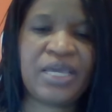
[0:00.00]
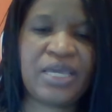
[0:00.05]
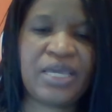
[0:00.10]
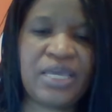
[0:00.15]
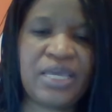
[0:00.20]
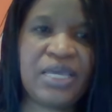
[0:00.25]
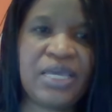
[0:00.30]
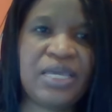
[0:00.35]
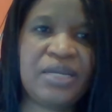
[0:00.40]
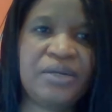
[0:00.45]

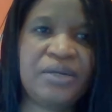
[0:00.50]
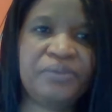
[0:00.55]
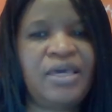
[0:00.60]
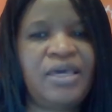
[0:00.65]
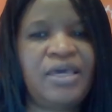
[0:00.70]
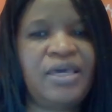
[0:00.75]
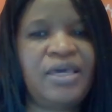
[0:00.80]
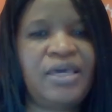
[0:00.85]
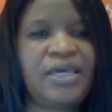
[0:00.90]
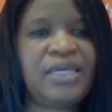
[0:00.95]
In
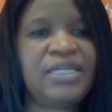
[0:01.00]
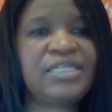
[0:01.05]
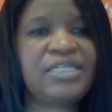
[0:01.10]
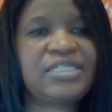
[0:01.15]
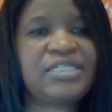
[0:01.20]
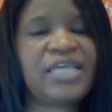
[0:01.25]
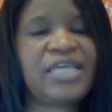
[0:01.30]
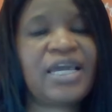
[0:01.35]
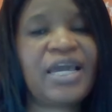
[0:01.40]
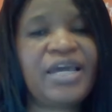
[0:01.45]
in
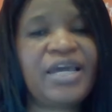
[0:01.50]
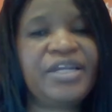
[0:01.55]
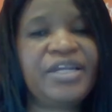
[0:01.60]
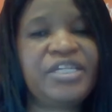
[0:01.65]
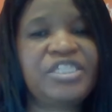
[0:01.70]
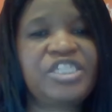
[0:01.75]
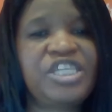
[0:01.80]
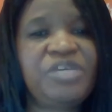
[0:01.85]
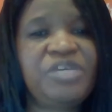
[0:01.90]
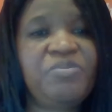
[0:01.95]
Second
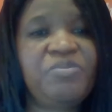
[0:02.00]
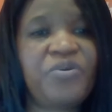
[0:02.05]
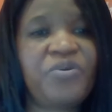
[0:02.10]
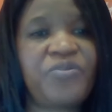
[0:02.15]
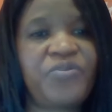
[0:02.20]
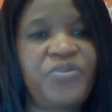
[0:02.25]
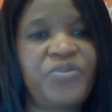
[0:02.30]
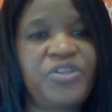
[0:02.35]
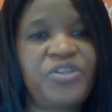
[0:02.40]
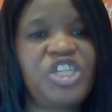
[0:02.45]

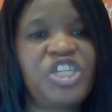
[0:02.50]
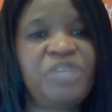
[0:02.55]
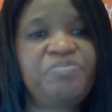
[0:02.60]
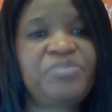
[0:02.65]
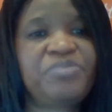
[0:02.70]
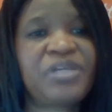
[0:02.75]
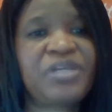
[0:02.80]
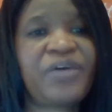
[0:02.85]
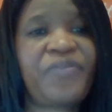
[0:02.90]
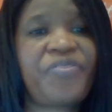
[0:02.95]
Timothy
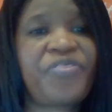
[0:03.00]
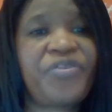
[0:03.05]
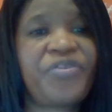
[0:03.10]
chapter